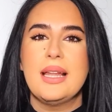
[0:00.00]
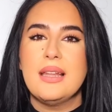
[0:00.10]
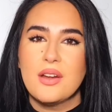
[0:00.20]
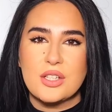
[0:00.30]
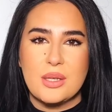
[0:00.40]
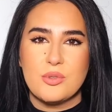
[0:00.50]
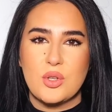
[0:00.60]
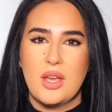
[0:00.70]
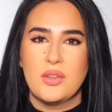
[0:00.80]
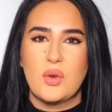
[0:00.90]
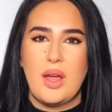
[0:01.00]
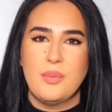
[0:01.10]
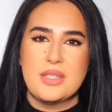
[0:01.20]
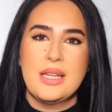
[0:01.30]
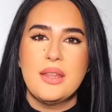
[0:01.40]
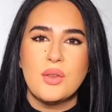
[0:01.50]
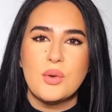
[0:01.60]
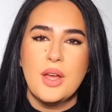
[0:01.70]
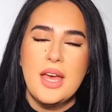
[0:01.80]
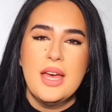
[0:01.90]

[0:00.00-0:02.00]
layer them together. I'm telling you,